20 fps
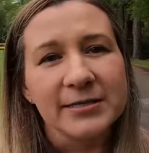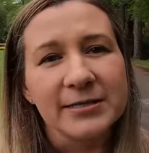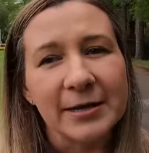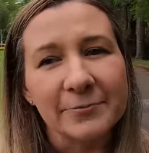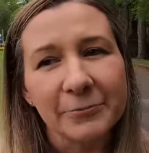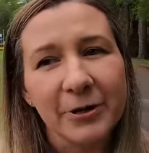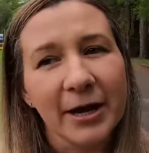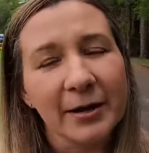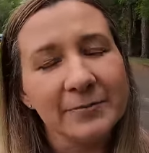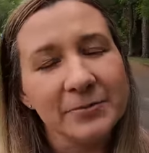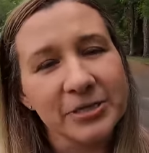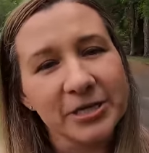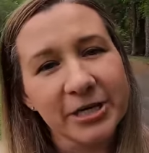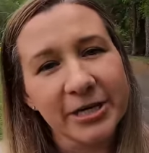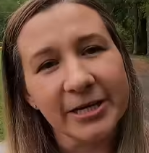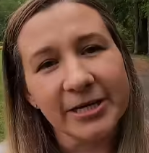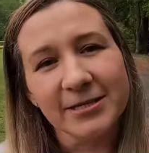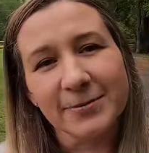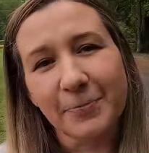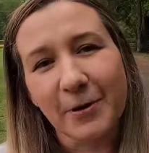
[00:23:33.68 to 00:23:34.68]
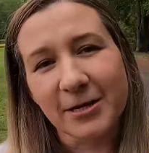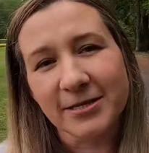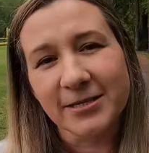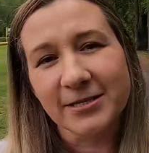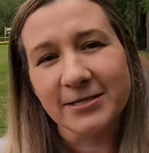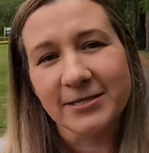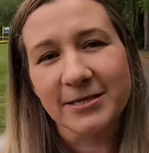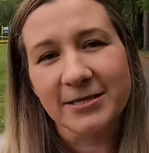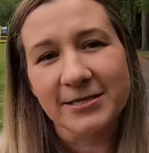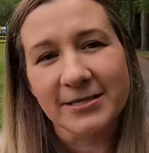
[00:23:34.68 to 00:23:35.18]
sometimes she
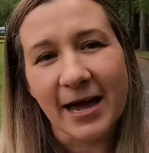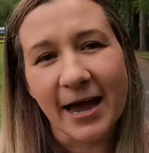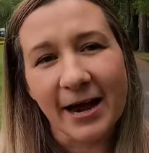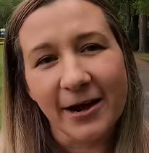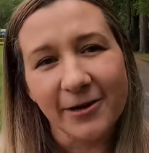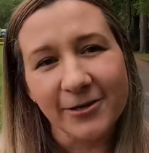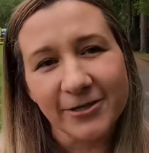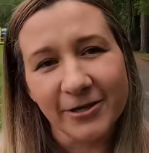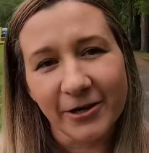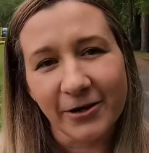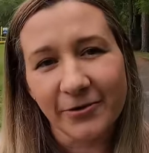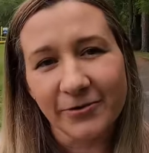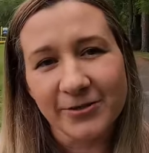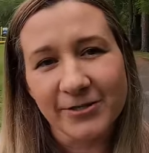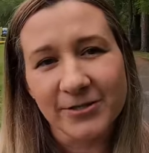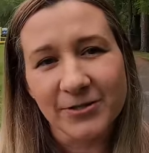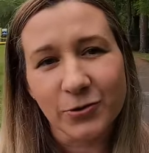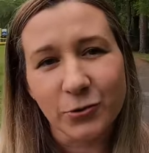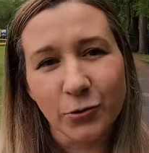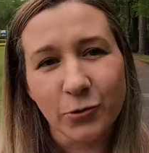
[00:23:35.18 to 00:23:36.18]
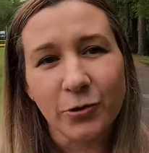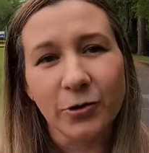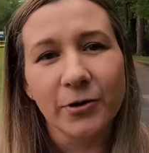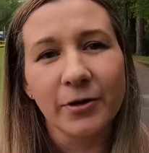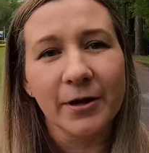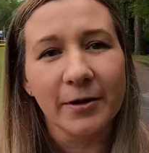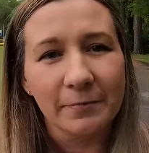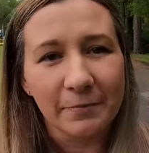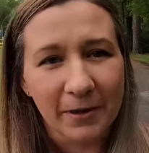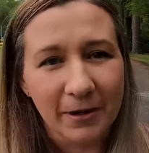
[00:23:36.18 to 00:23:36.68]
expresses desire to go to
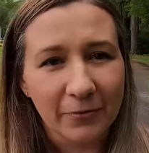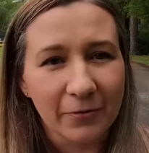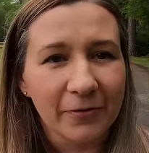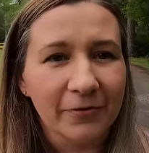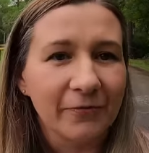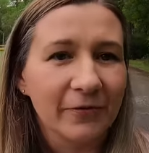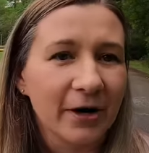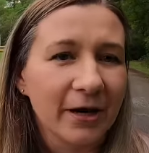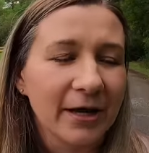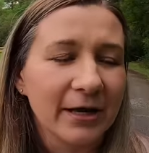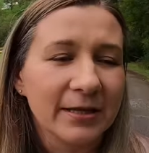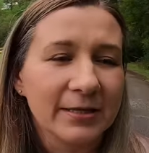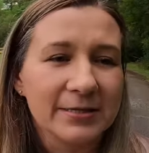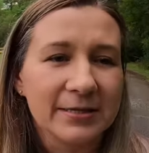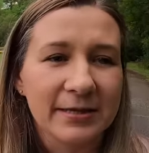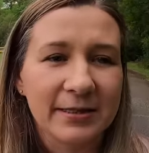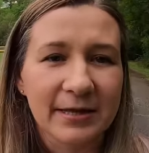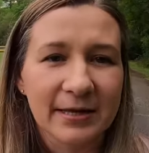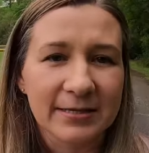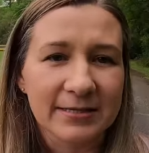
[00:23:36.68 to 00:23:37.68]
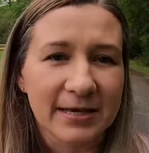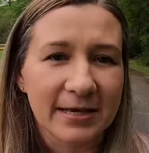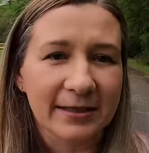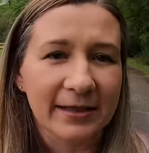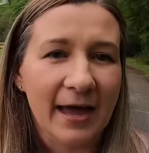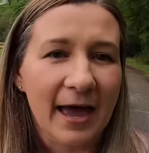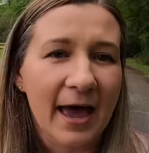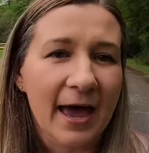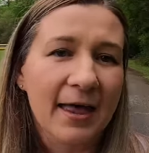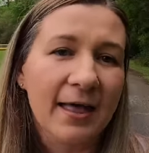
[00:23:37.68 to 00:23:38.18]
school and be with friends and things like
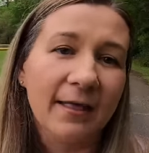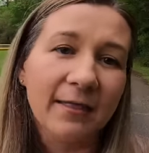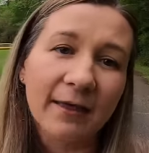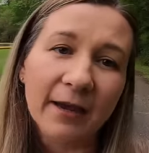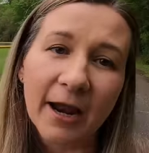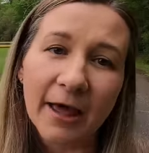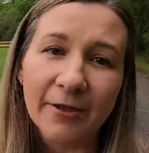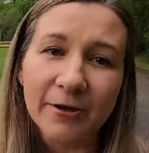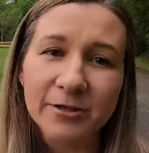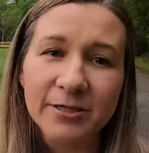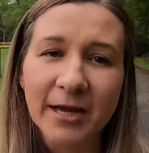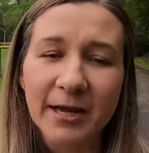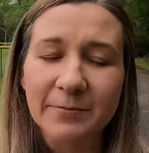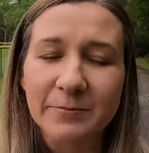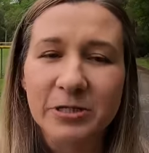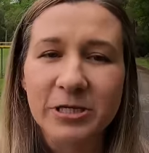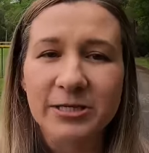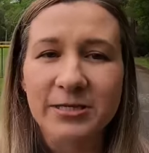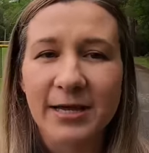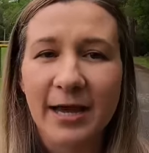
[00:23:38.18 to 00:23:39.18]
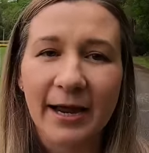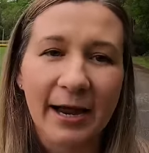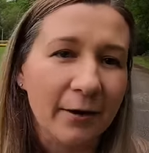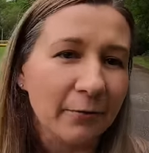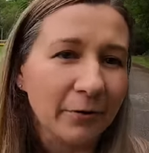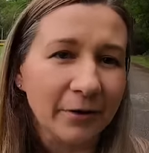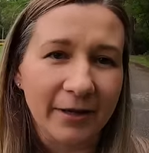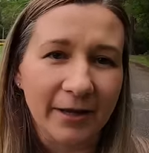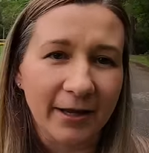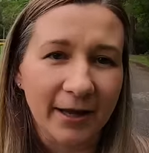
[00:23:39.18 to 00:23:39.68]
that. And then other times she's like, I
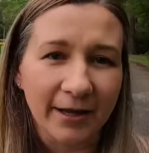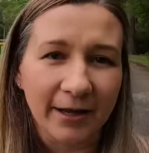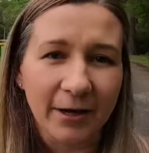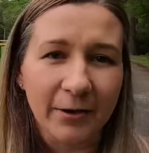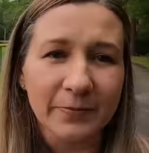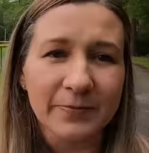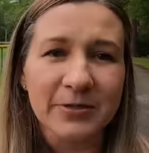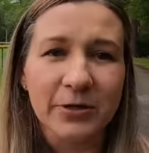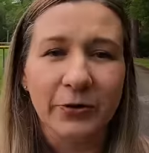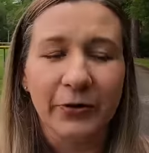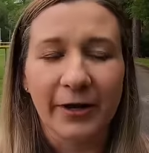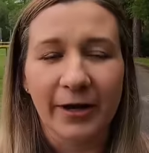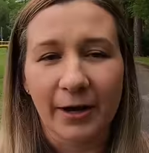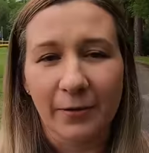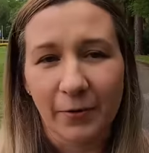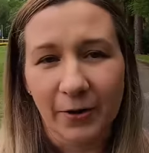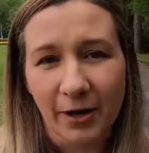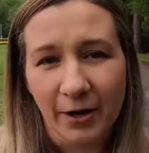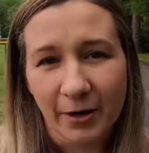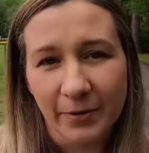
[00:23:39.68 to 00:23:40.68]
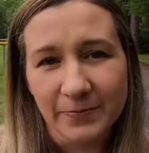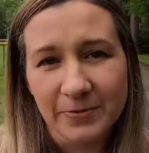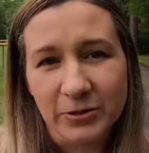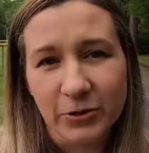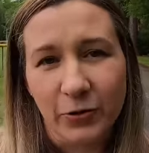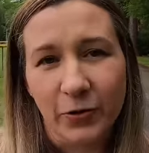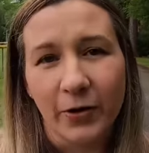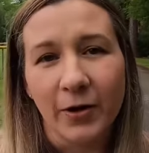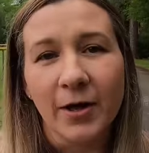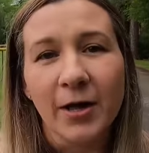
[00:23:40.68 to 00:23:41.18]
really like homeschooling. I want to
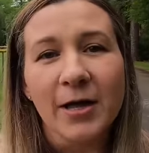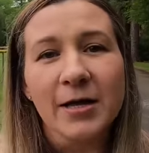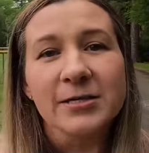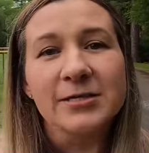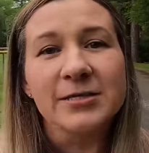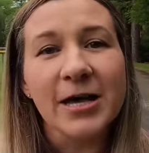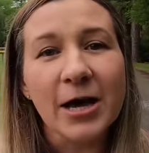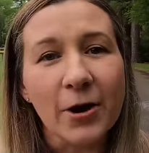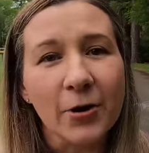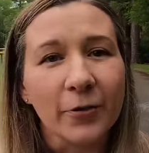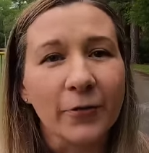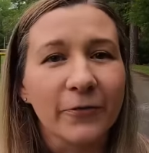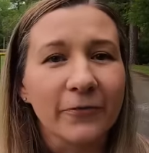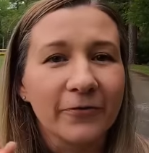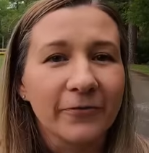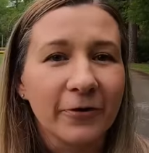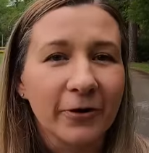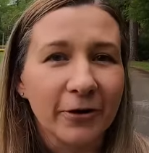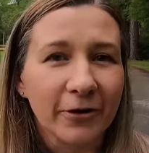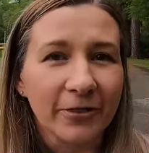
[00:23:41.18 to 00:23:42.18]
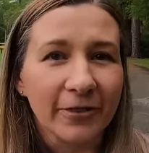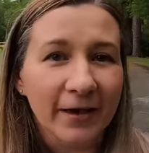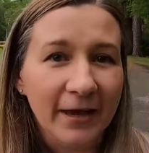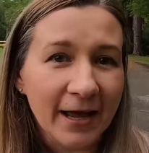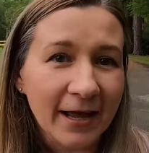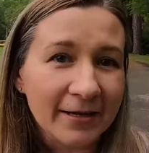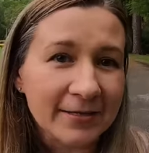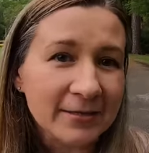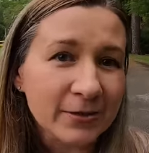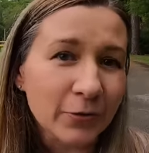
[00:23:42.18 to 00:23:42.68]
homeschool. So for the
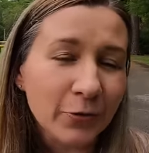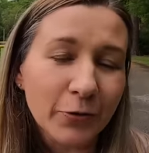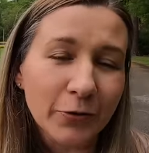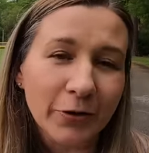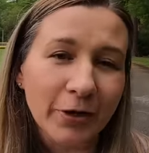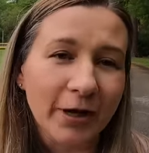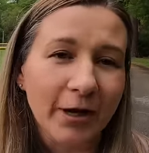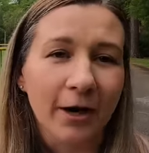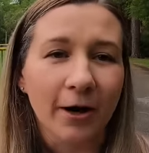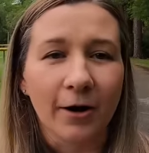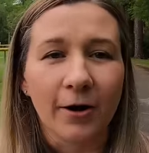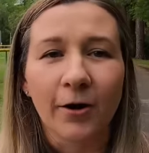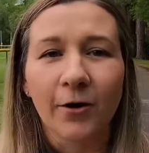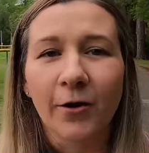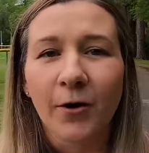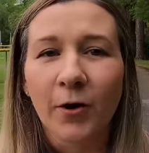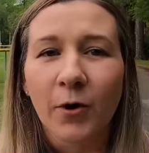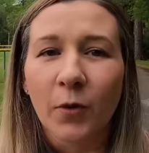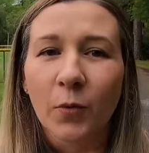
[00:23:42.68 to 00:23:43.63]
next school year,